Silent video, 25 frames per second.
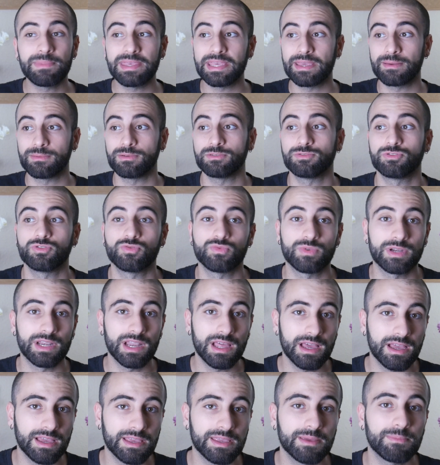be able to
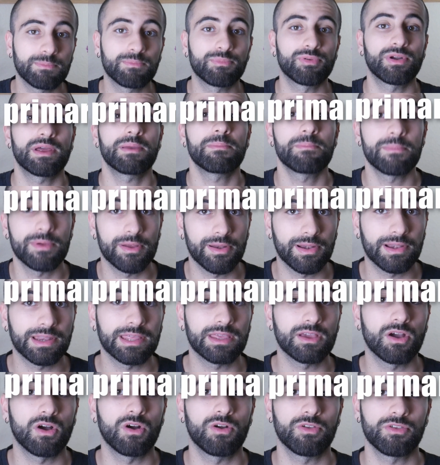rely
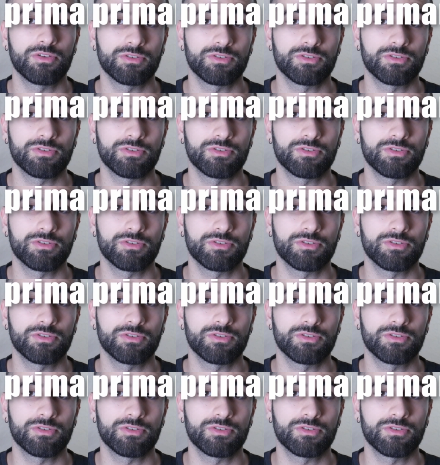primarily on